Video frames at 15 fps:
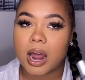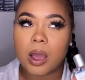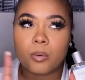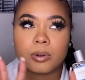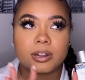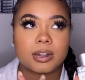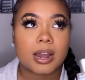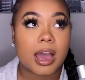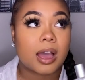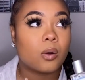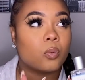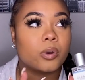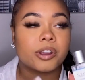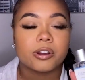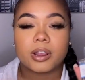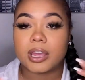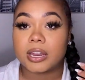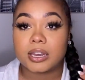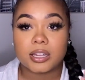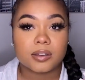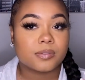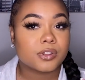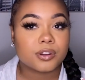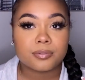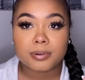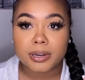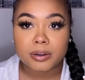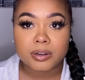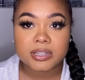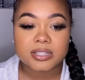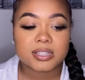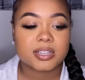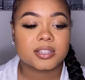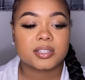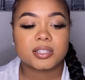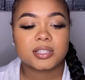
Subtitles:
I would not wear any of their fragrances